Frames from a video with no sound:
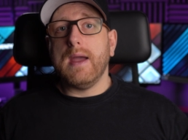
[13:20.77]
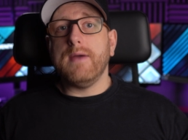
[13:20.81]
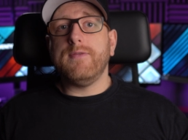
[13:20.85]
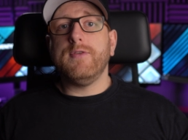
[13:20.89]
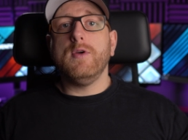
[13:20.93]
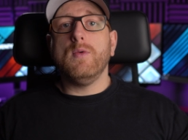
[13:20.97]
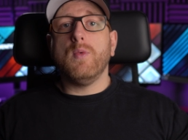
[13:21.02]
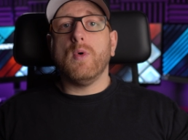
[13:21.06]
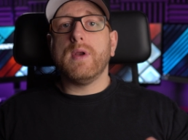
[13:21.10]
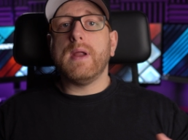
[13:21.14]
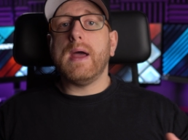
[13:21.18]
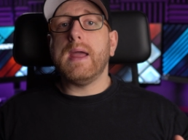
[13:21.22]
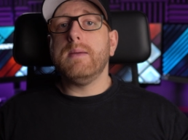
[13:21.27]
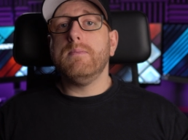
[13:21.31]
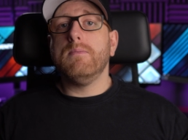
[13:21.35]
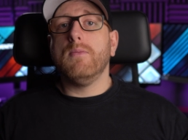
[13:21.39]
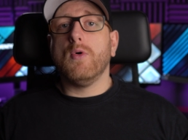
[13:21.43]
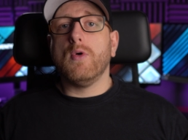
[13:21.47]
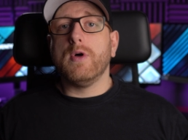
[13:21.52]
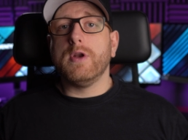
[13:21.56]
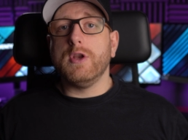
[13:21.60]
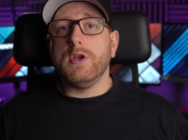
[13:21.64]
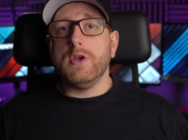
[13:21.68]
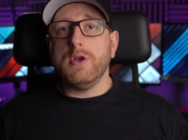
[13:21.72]
If you want a
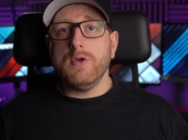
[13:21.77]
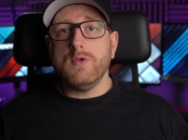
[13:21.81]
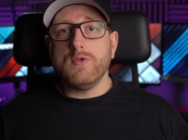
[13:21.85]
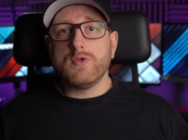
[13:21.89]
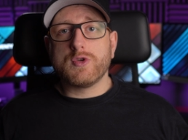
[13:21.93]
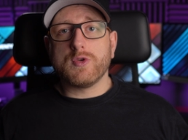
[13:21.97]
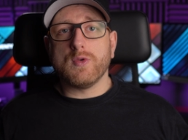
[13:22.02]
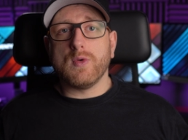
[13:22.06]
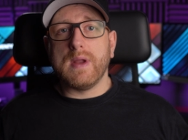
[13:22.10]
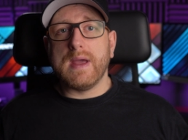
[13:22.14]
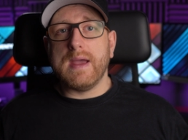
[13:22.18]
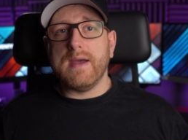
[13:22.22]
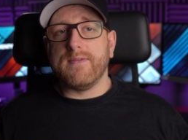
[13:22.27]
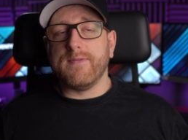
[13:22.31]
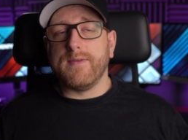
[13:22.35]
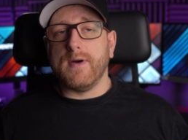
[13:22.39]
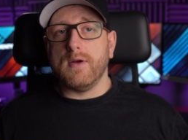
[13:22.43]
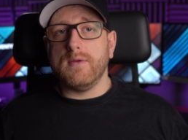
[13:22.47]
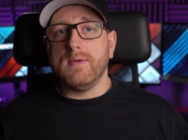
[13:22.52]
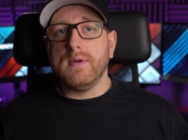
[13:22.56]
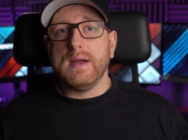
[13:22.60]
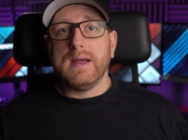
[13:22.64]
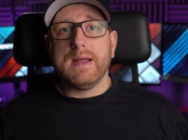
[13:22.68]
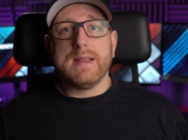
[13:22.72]
more neutral
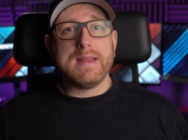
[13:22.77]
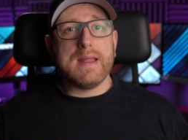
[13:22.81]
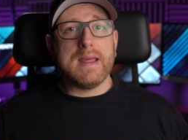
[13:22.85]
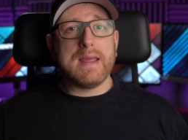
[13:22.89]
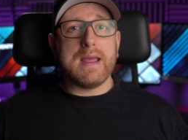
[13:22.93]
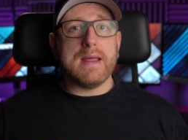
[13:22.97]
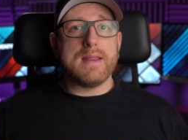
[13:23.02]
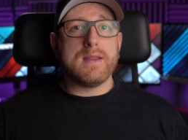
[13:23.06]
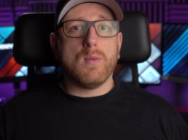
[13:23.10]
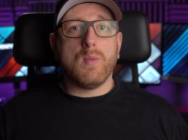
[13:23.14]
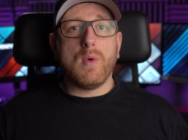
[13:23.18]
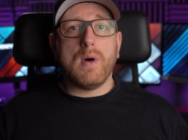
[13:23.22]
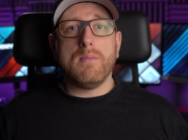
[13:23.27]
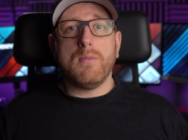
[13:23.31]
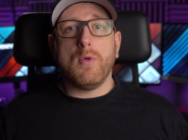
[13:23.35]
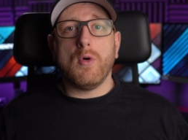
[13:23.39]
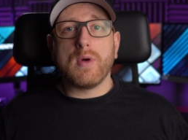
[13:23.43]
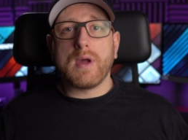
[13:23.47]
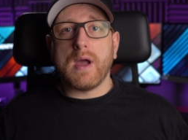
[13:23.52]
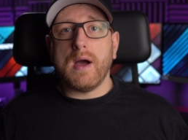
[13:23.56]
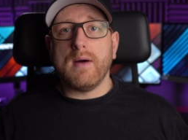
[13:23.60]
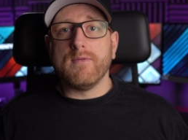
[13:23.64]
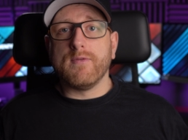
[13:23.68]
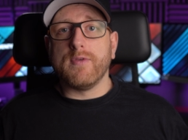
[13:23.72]
earphone, then get the
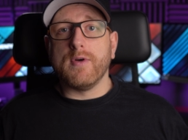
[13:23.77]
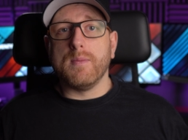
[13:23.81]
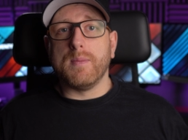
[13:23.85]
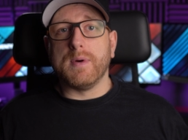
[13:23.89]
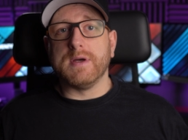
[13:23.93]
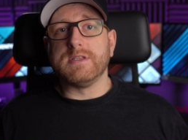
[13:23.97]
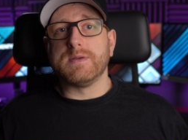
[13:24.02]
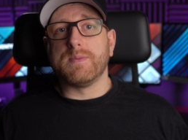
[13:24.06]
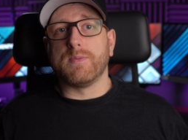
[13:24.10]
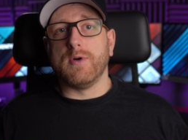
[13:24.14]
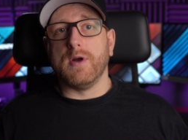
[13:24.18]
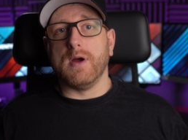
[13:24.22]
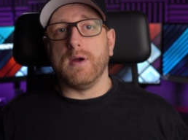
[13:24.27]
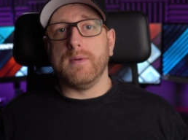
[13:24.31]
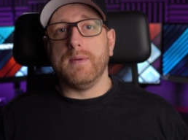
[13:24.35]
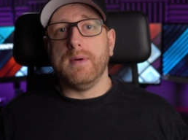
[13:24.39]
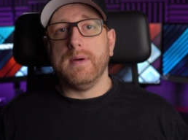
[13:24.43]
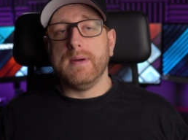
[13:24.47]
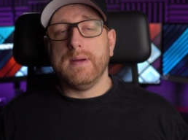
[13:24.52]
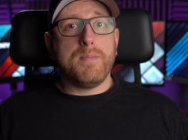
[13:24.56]
1More ComfoBuds Pro.